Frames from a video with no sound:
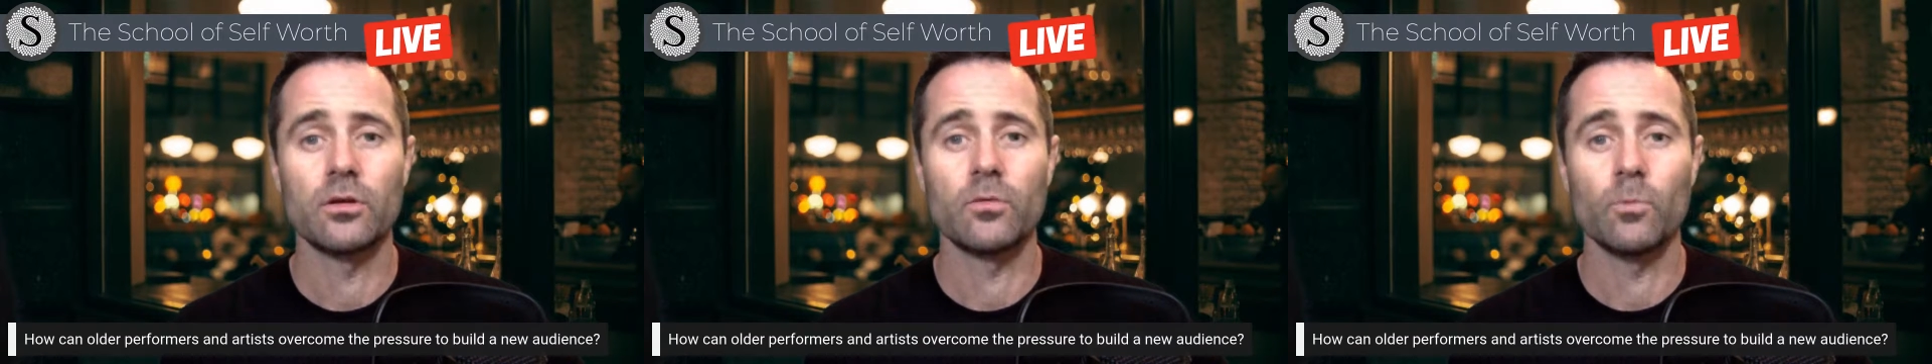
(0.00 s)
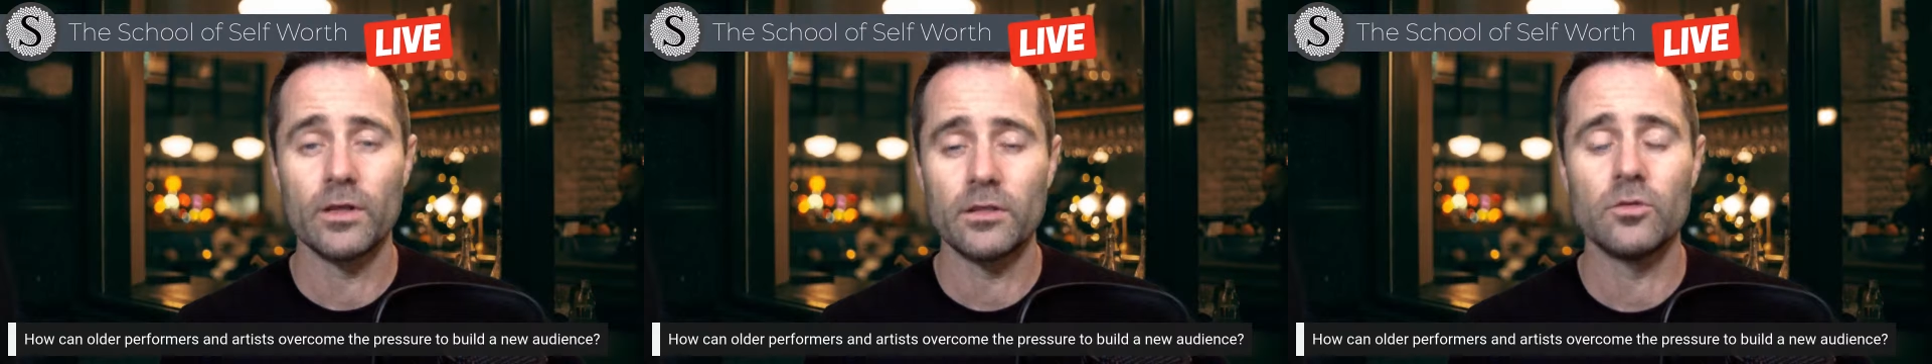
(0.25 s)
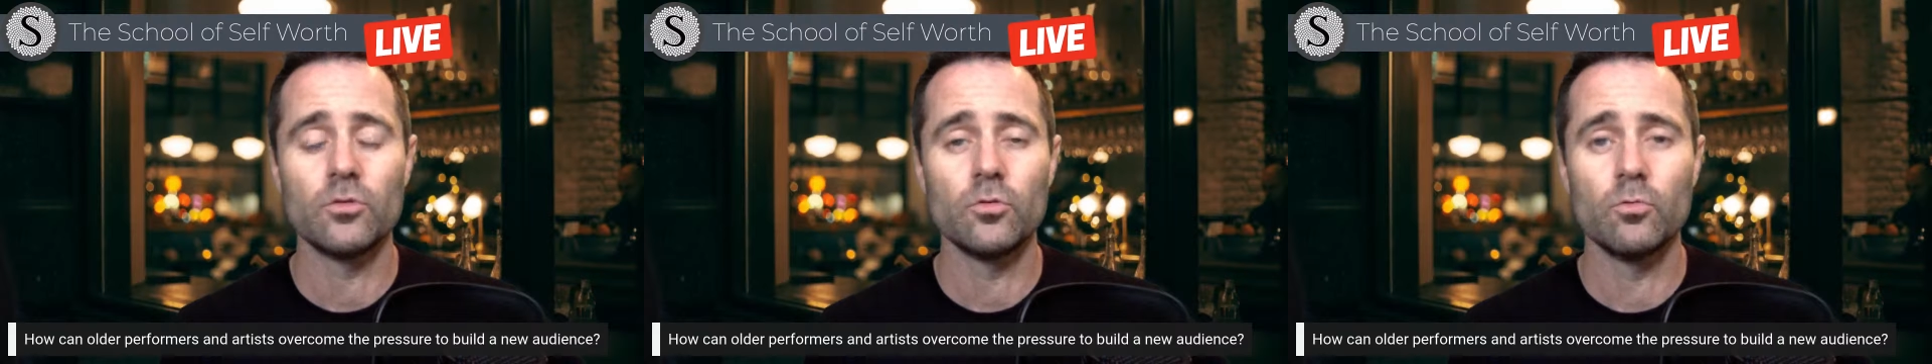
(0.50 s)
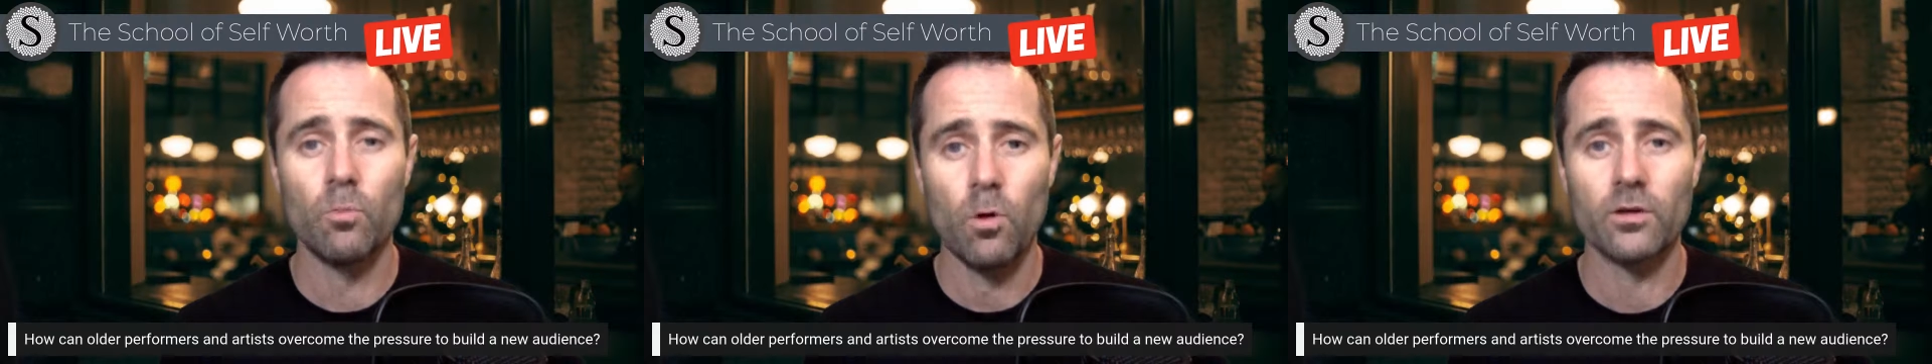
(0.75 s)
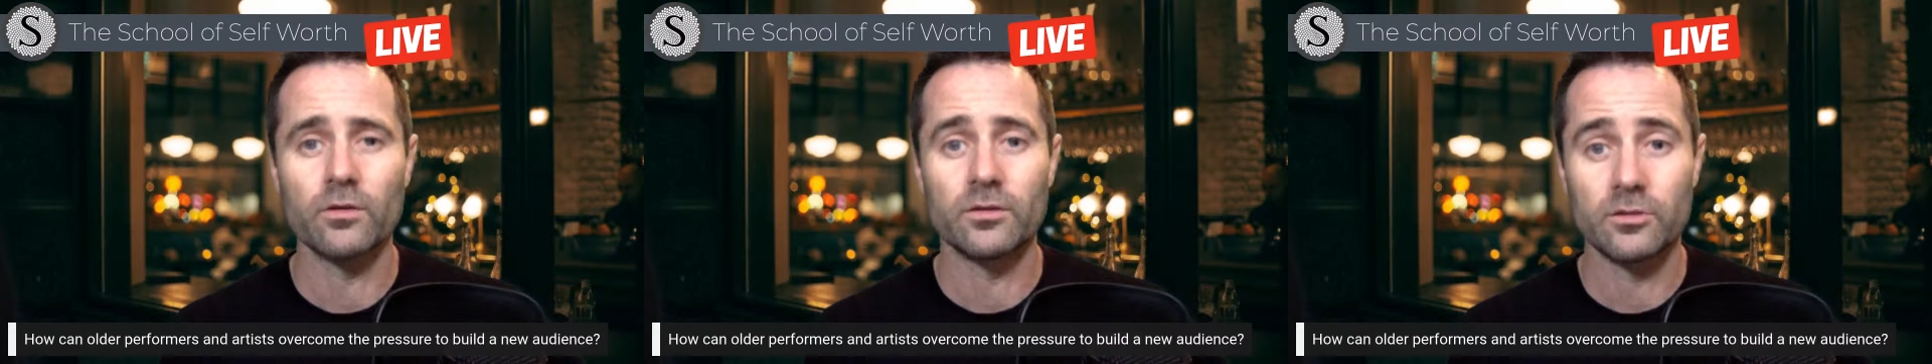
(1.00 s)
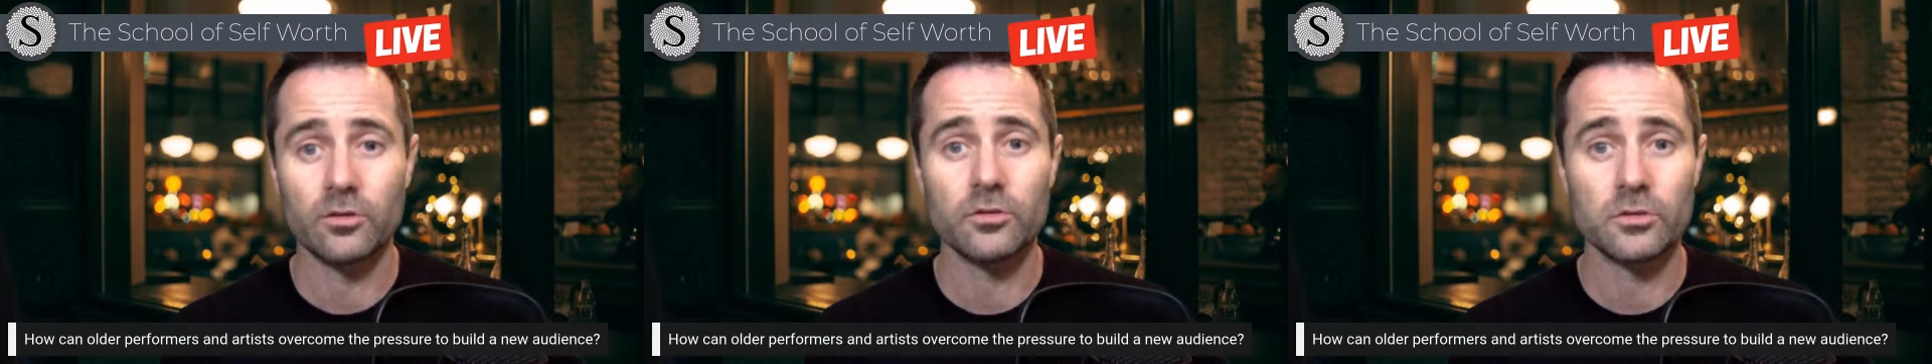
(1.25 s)
whether you want
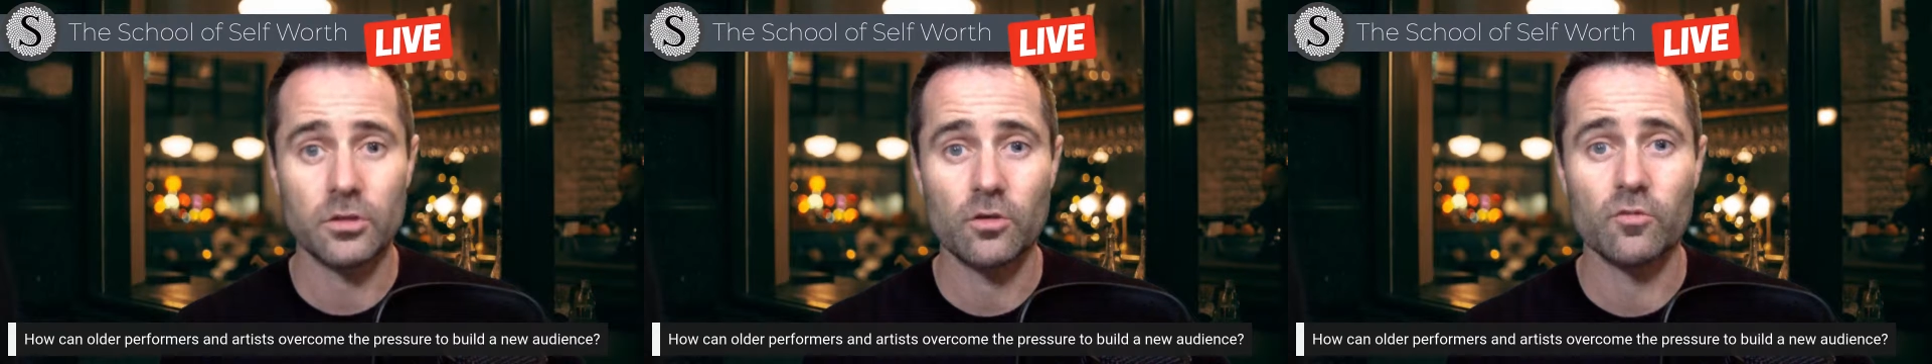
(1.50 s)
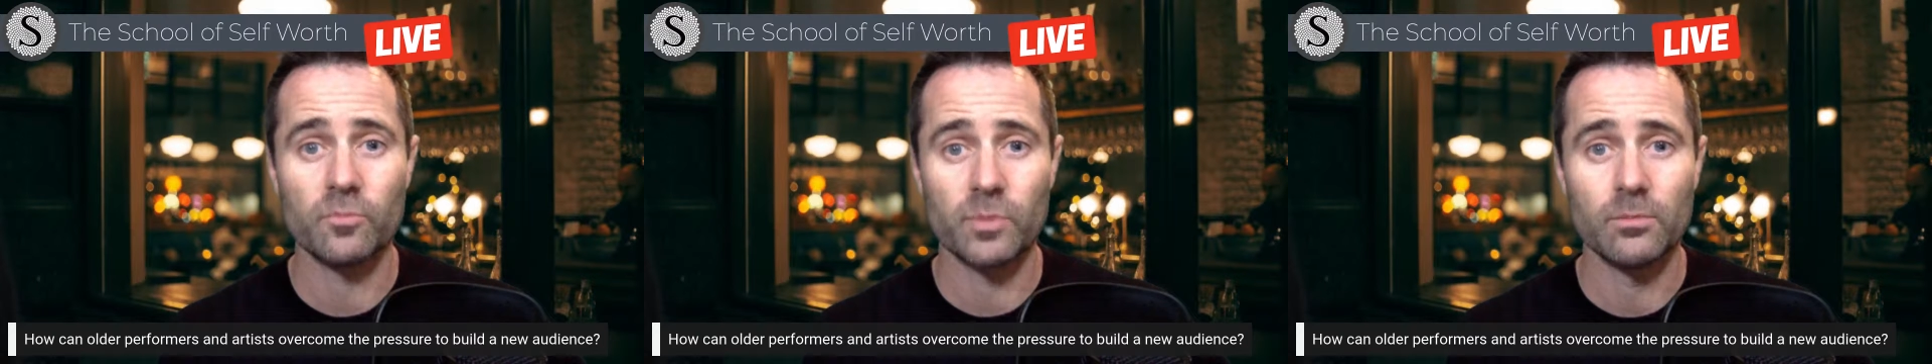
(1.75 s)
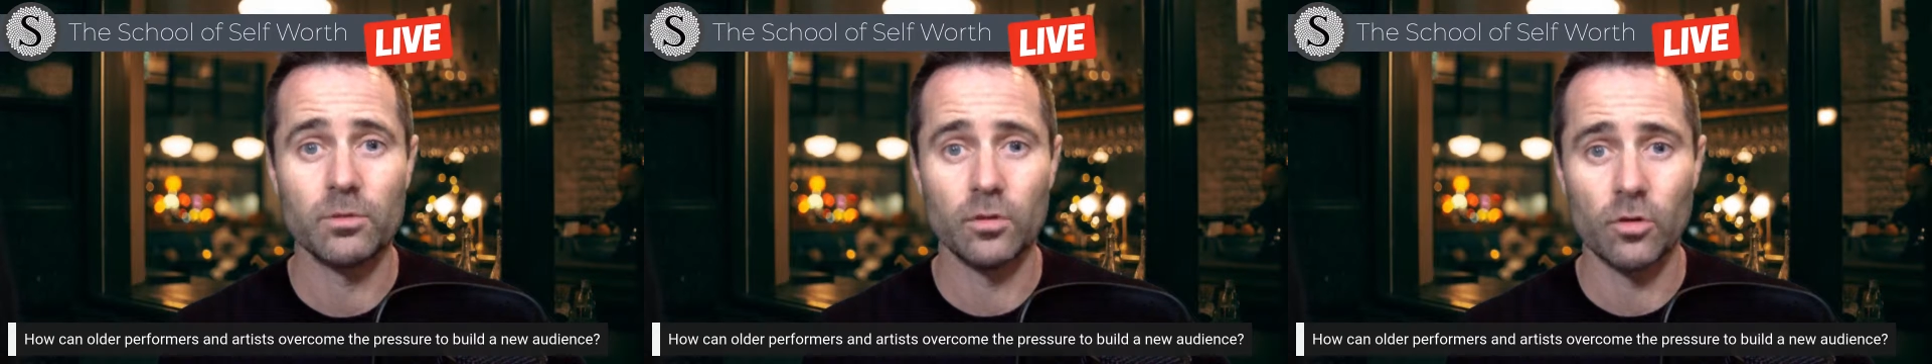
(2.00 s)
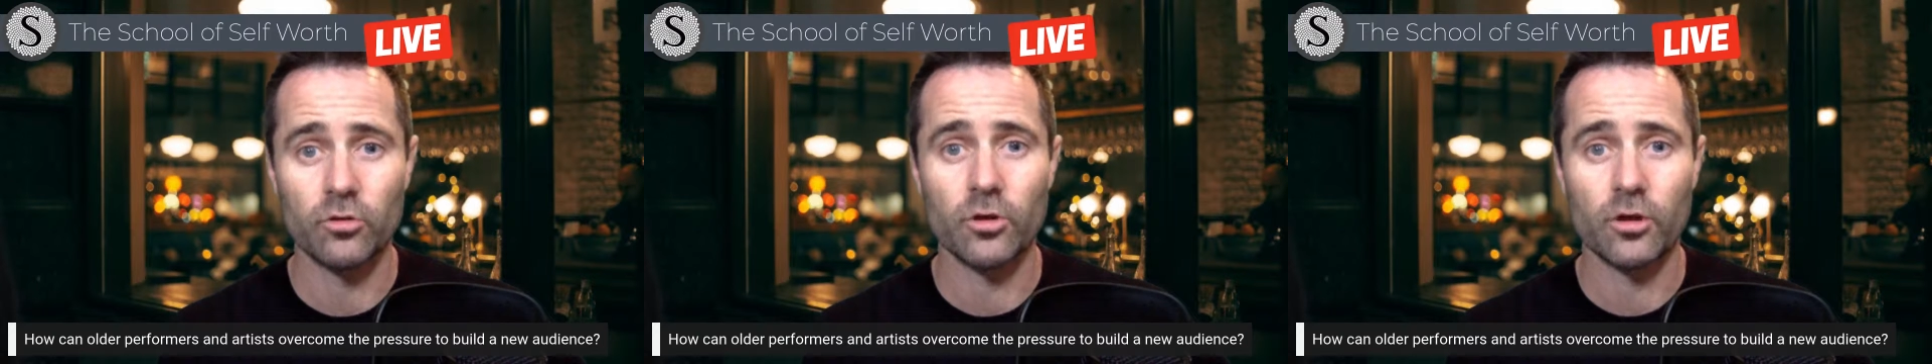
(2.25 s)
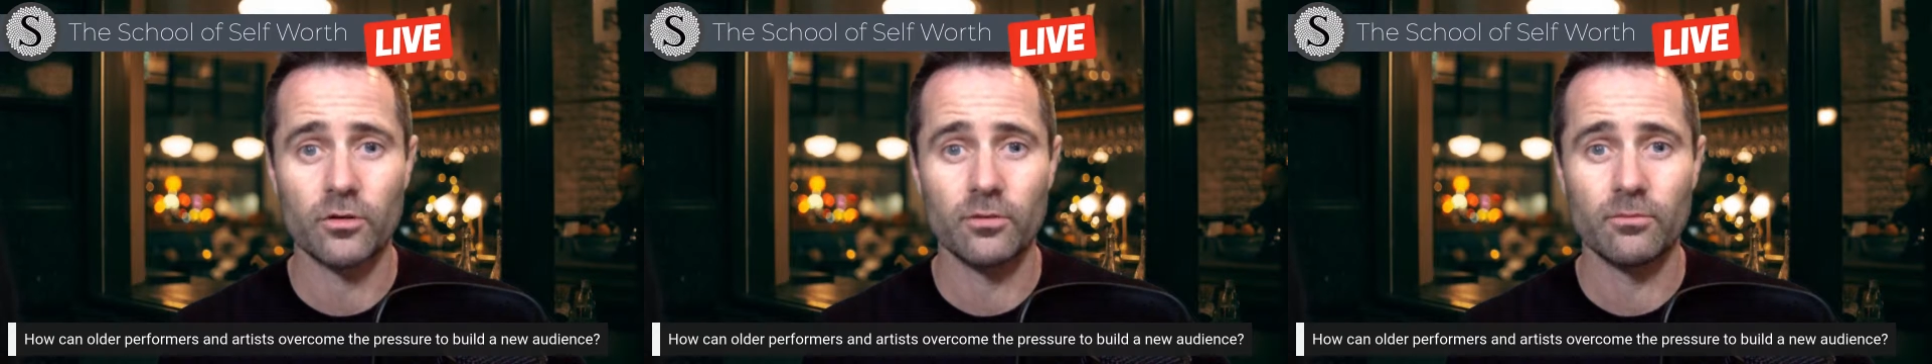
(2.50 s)
to serve people or not.